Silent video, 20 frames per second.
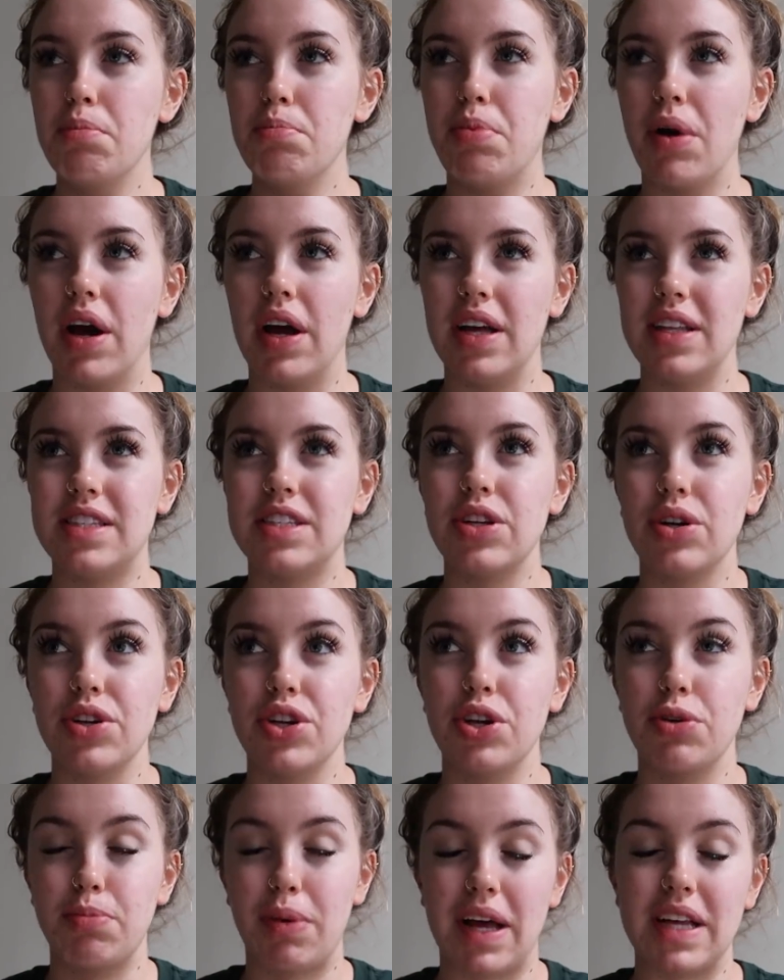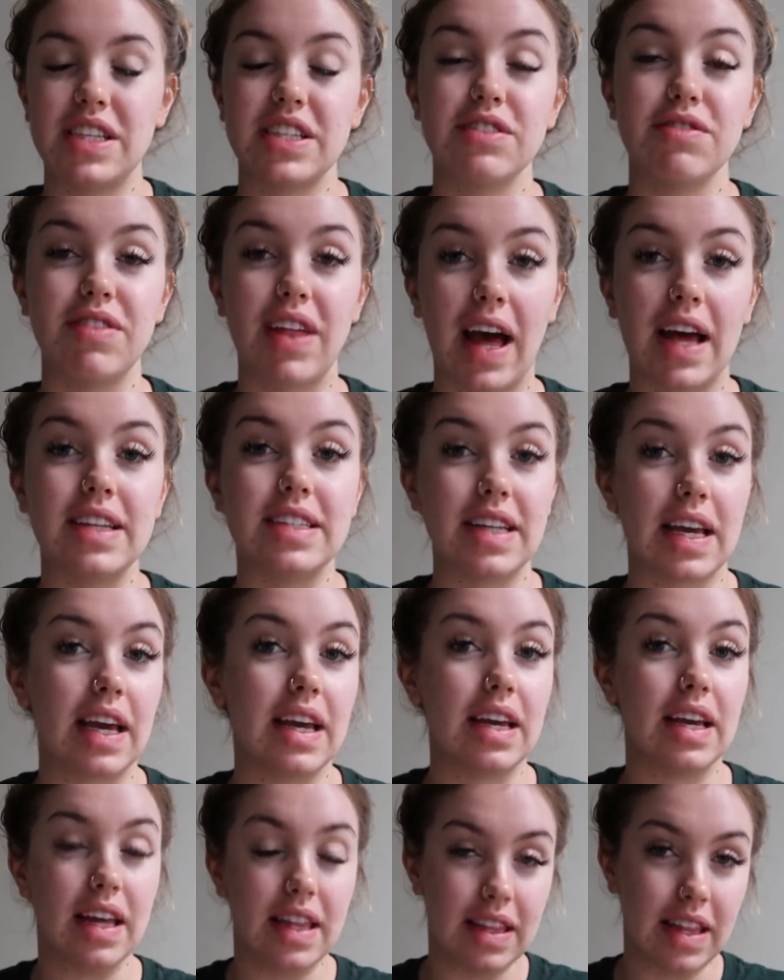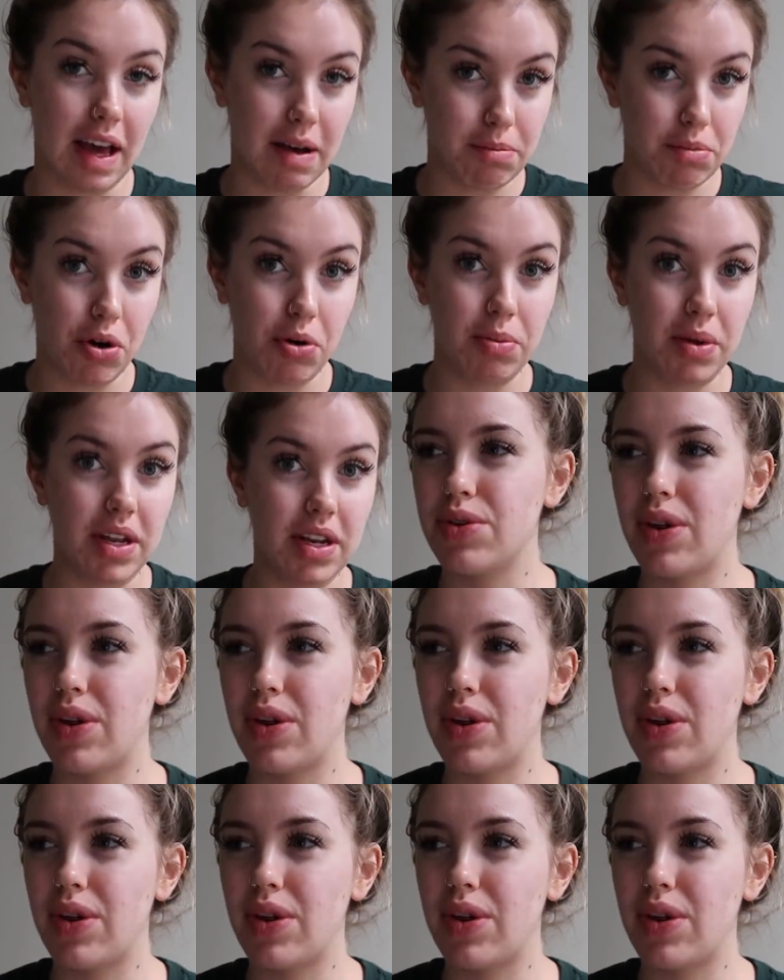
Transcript: but it's still your best of that day in that moment.